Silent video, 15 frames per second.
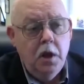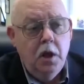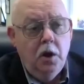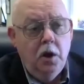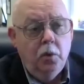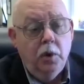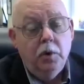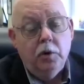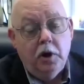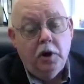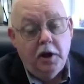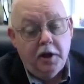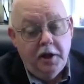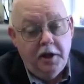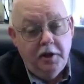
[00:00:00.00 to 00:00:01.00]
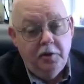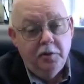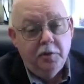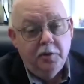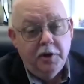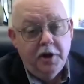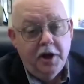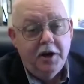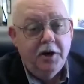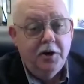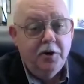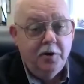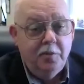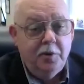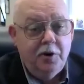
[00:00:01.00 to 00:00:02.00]
We were lucky when we got here
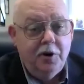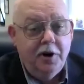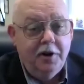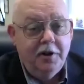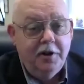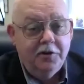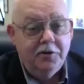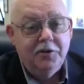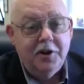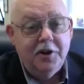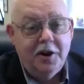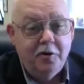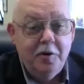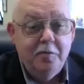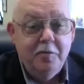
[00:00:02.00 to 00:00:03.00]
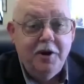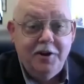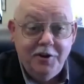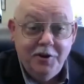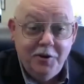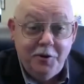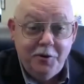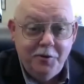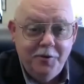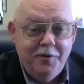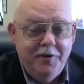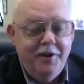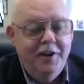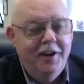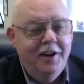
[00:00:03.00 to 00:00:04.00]
to Murray, and this is how we met you.
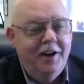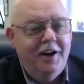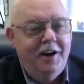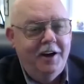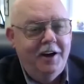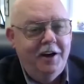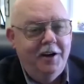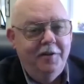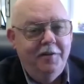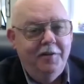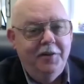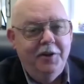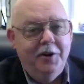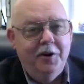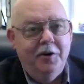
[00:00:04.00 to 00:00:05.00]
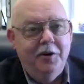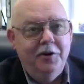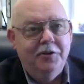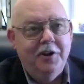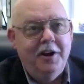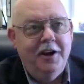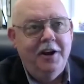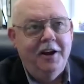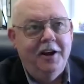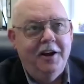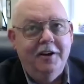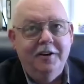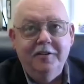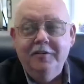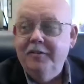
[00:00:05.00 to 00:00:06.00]
There is
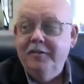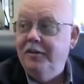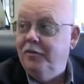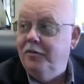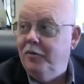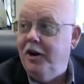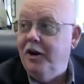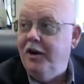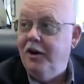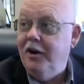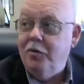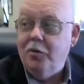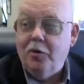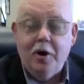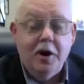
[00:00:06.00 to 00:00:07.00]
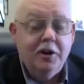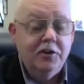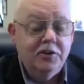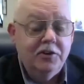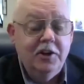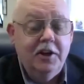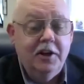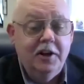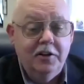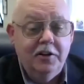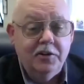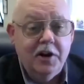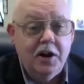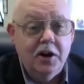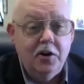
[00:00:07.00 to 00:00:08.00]
right here where I sit is
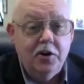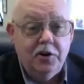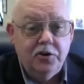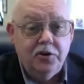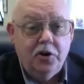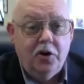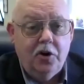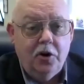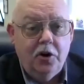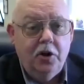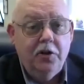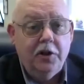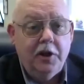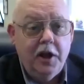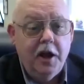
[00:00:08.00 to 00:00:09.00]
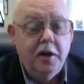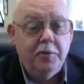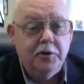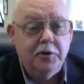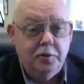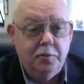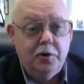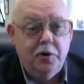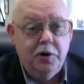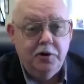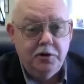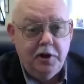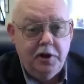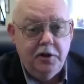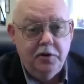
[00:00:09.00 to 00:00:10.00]
Heritage Hall on the campus of Murray
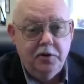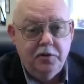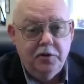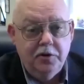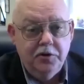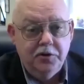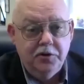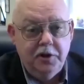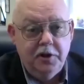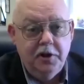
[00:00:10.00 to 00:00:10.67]
State University.